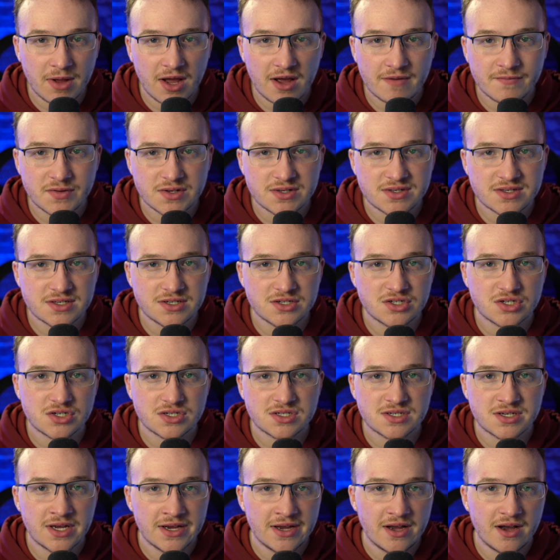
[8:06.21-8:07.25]
Obviously,
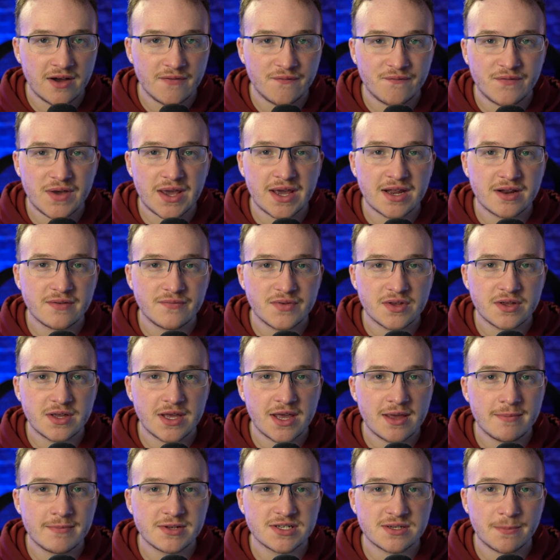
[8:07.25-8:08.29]
just a fan of
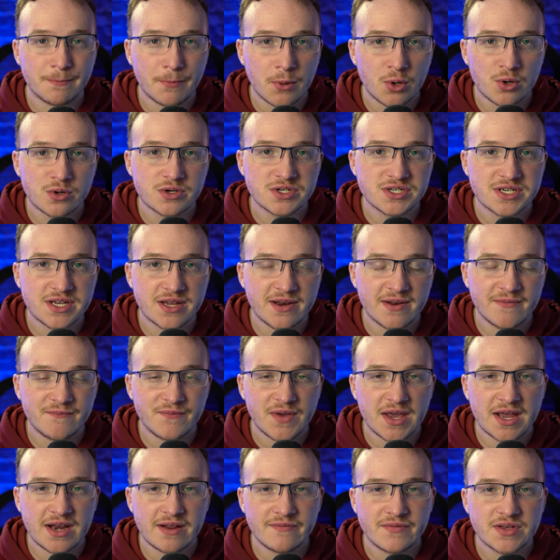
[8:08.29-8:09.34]
him as a person, a
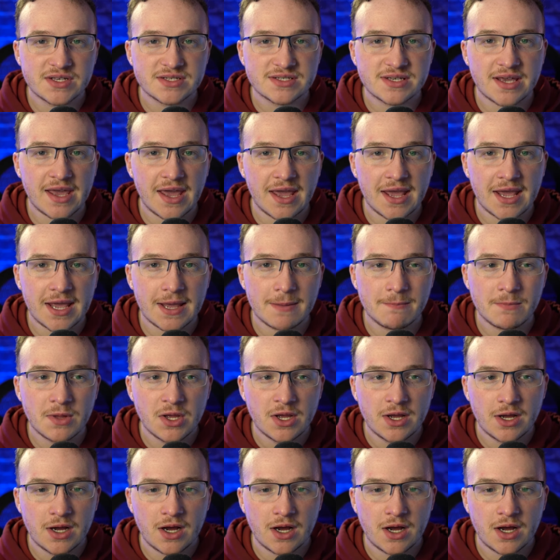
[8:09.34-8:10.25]
fan of his game.